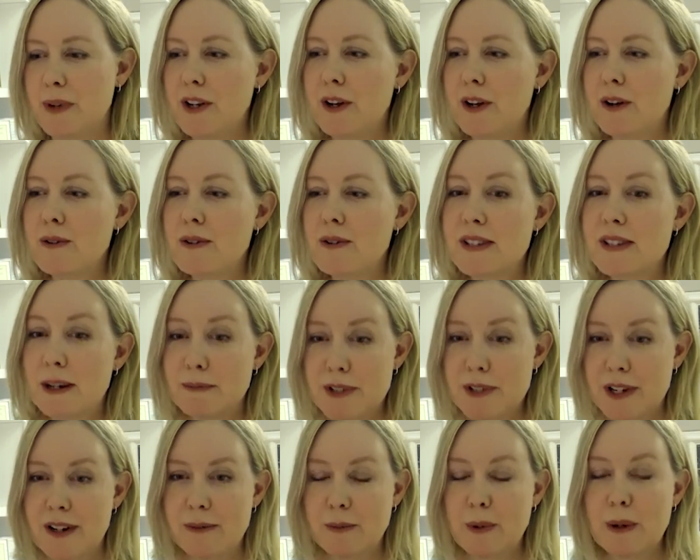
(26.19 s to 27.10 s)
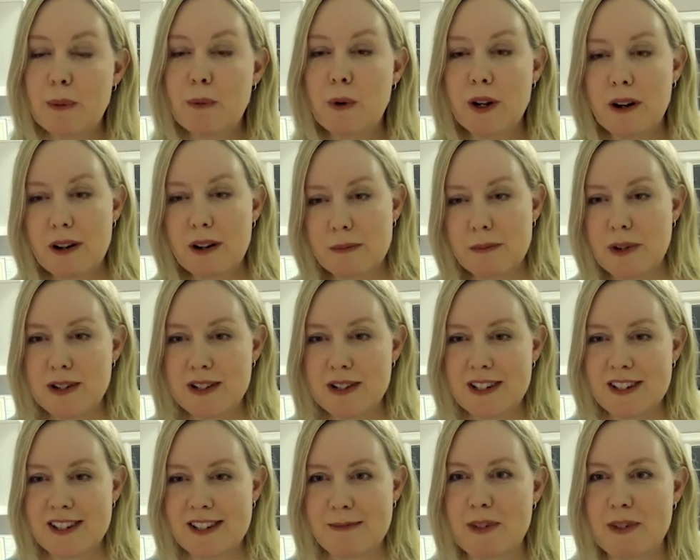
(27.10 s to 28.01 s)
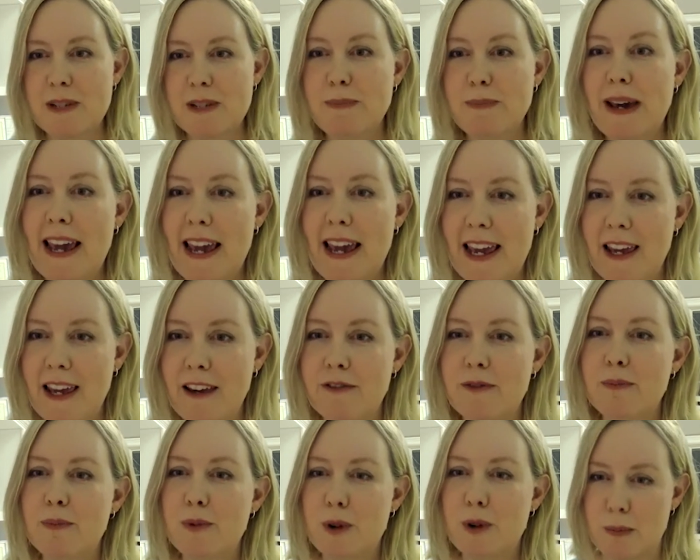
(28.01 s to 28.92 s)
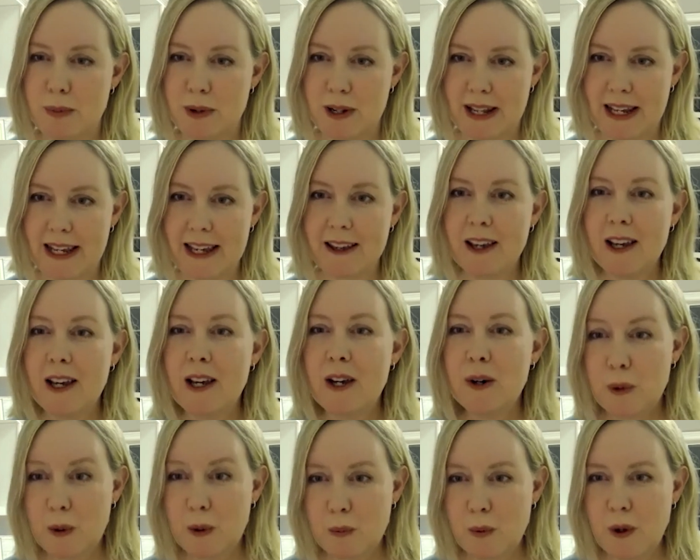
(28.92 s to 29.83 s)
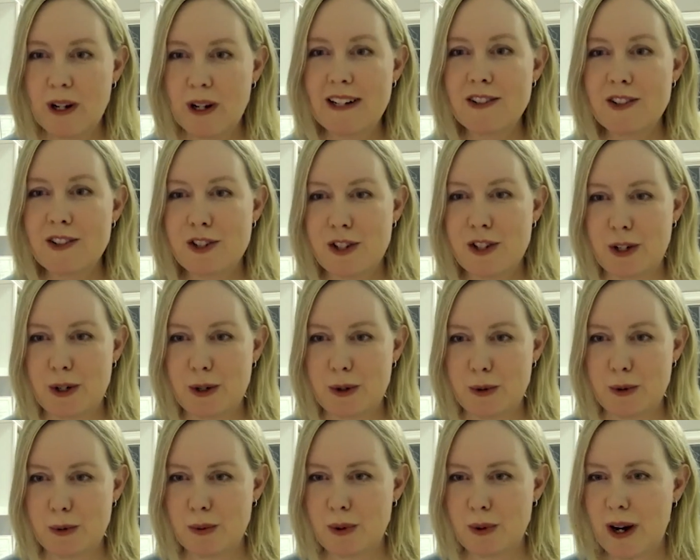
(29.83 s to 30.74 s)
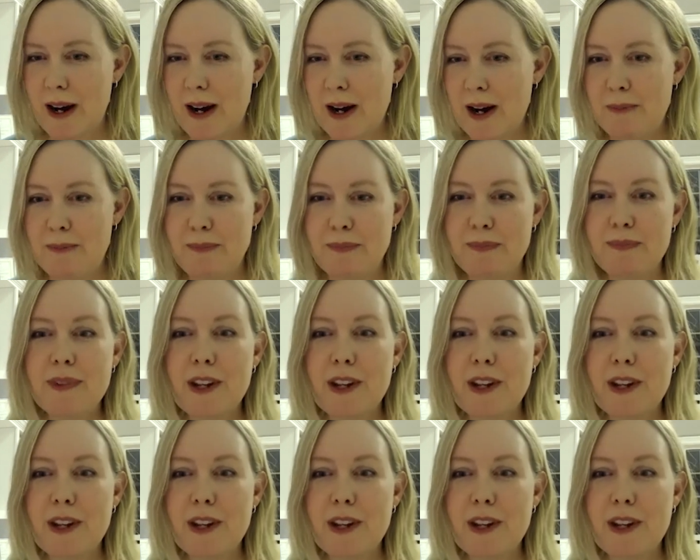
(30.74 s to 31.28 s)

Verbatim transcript: you know sometimes we want our immune system to behave properly we want it to um,